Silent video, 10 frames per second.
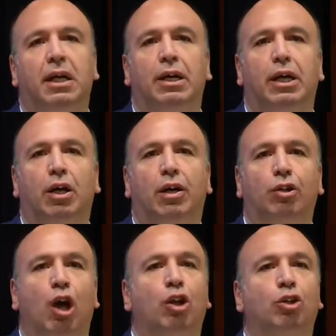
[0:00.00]
a
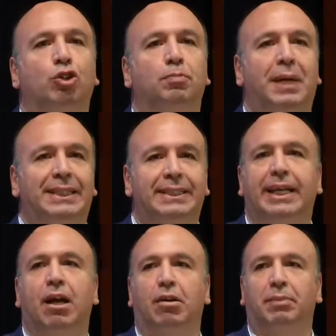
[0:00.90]
knowledge-based
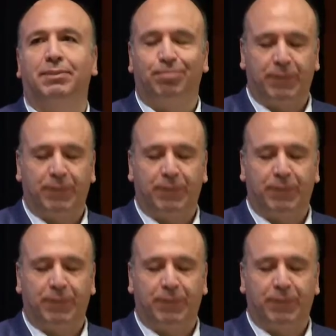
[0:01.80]
economy.